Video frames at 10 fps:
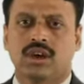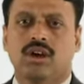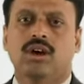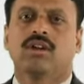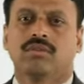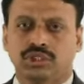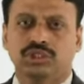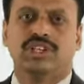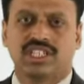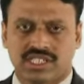or
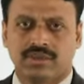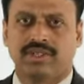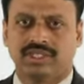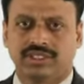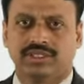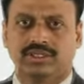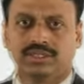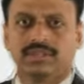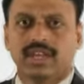visual disturbances.